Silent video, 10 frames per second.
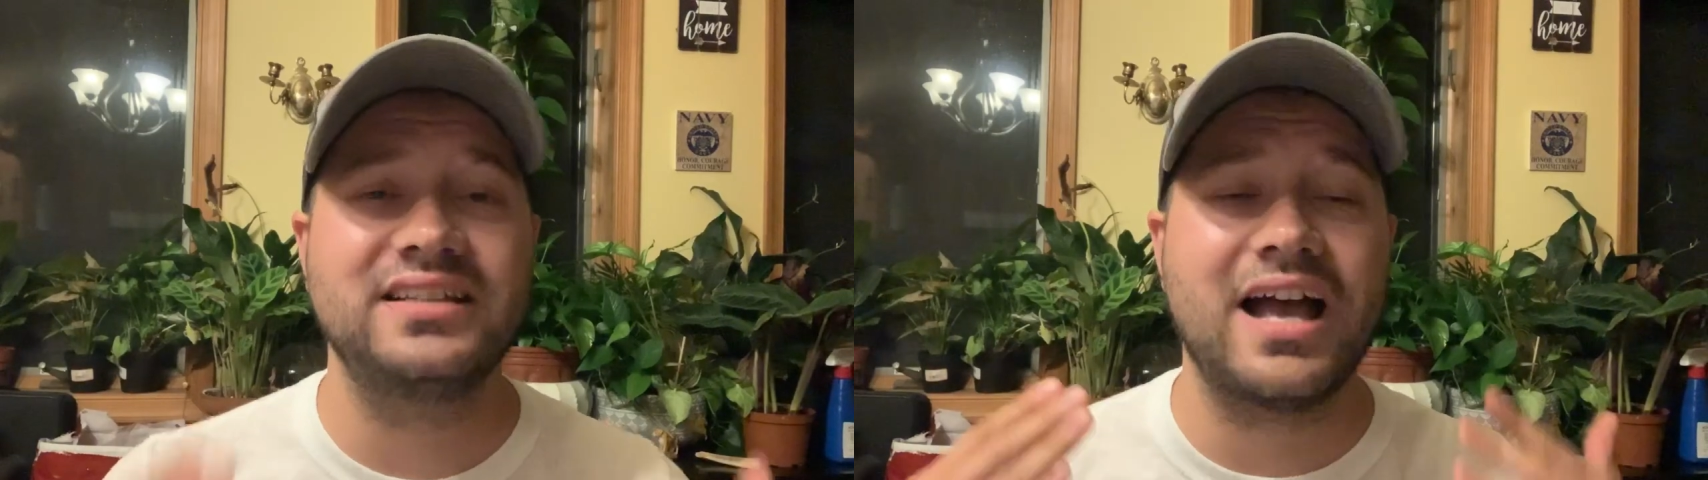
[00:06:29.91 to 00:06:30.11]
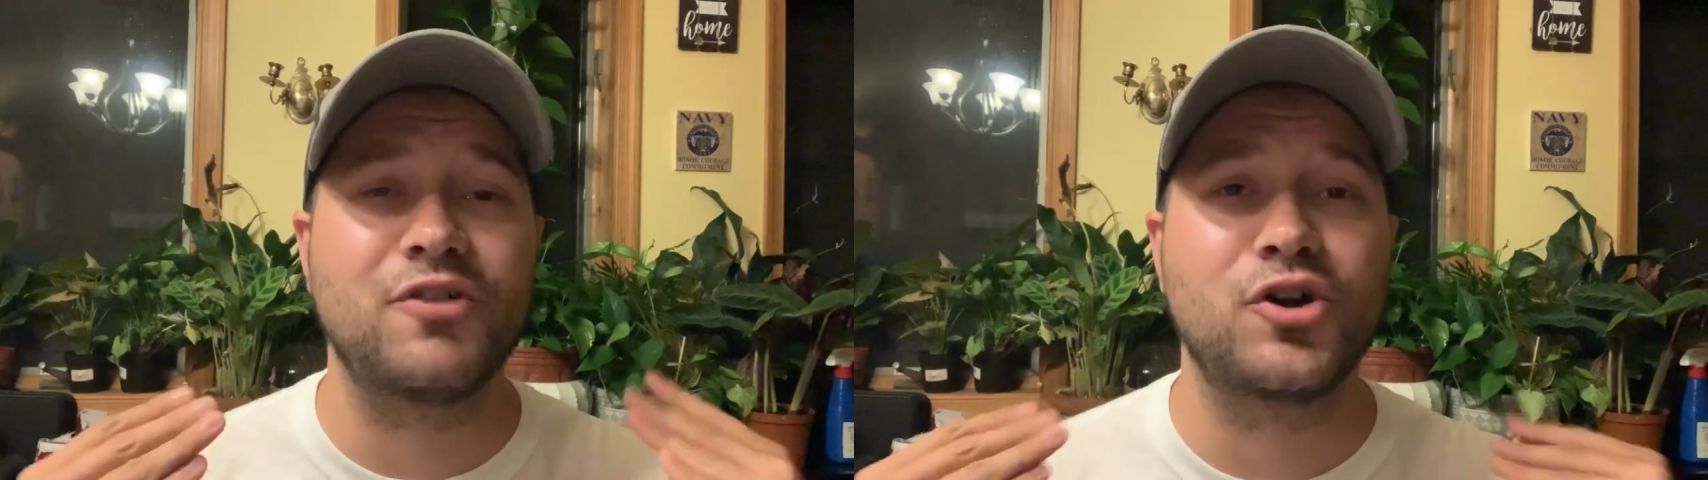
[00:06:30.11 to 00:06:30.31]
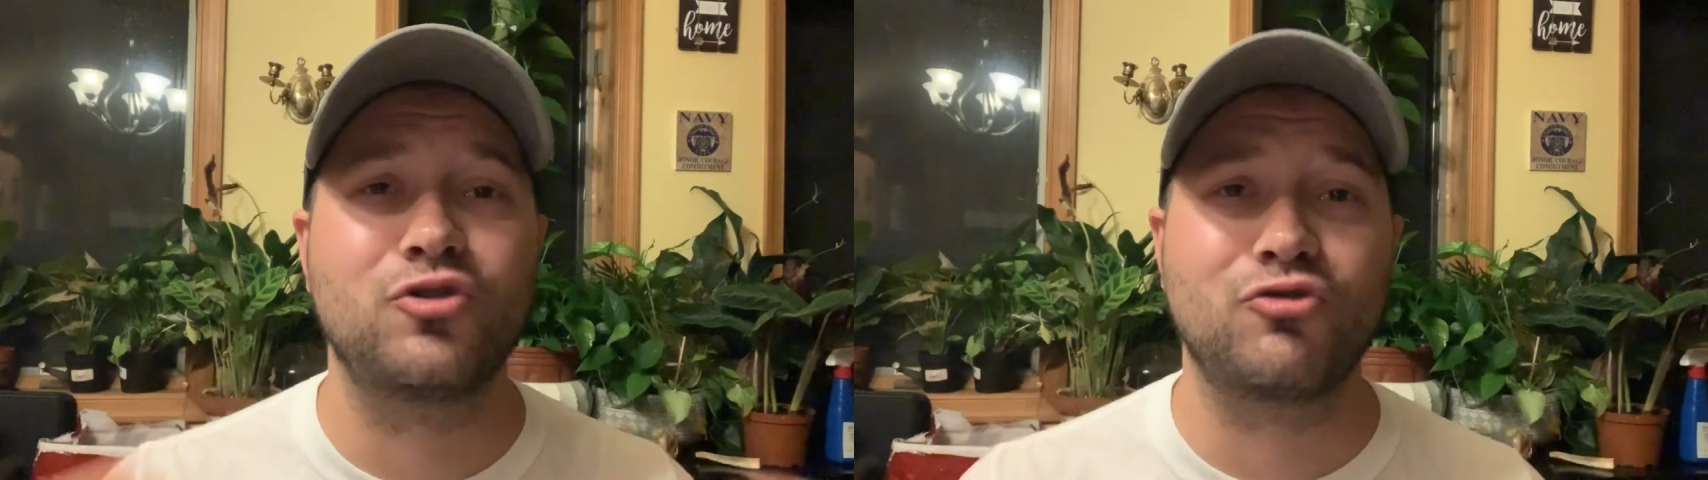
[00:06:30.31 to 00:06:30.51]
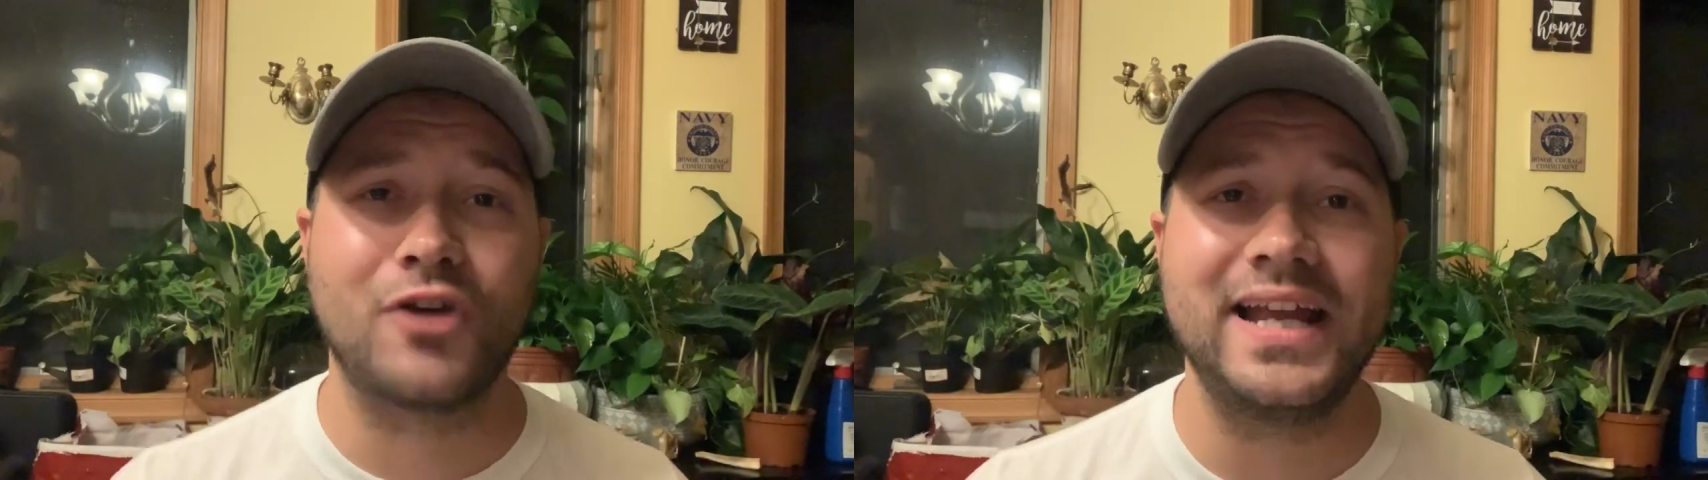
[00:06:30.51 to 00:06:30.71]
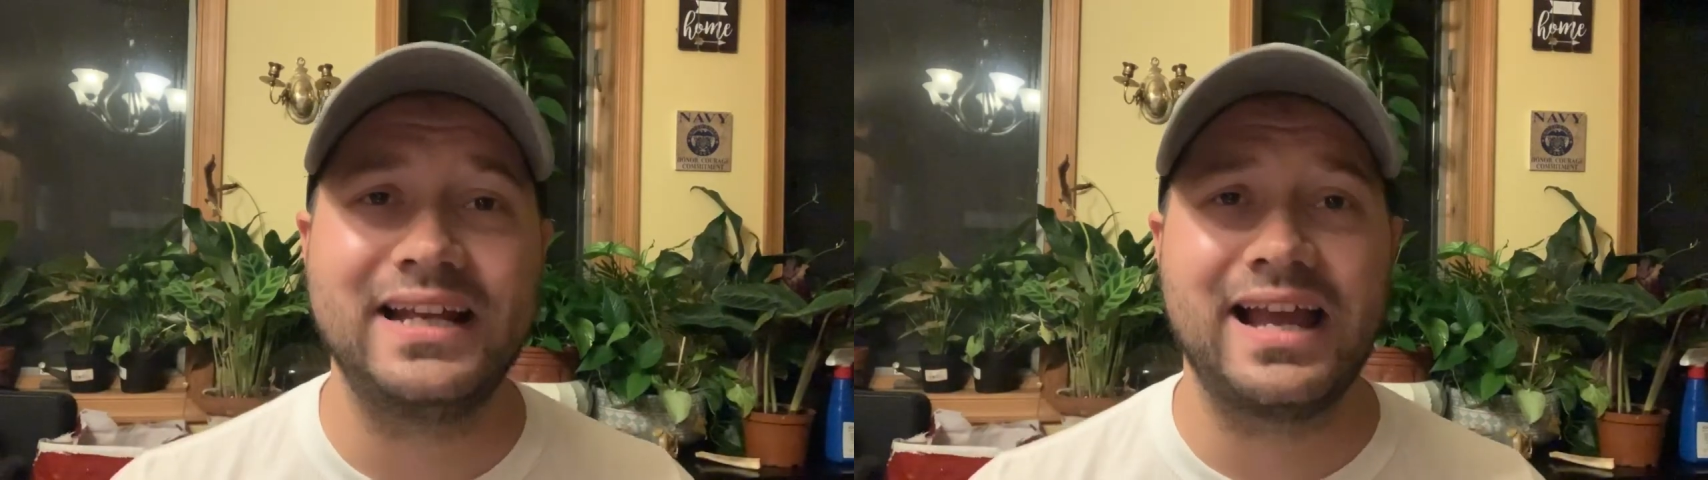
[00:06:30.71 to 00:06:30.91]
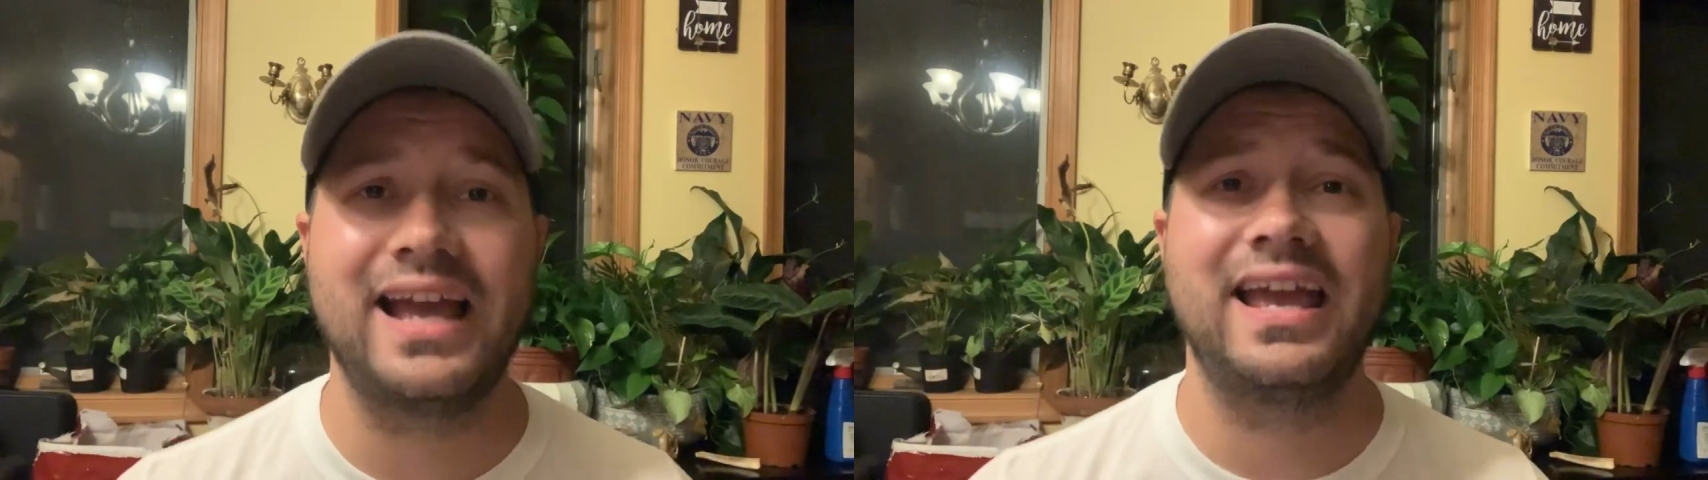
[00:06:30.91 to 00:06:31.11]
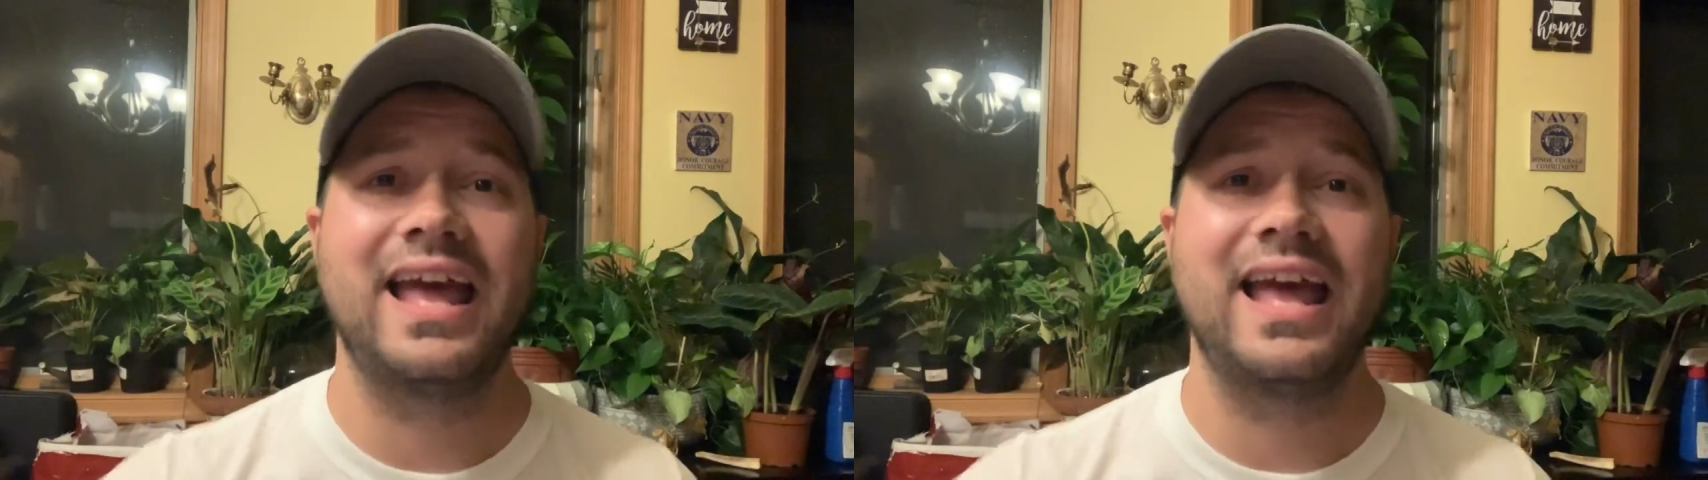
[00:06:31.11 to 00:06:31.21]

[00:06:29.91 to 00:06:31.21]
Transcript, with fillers: have a great night,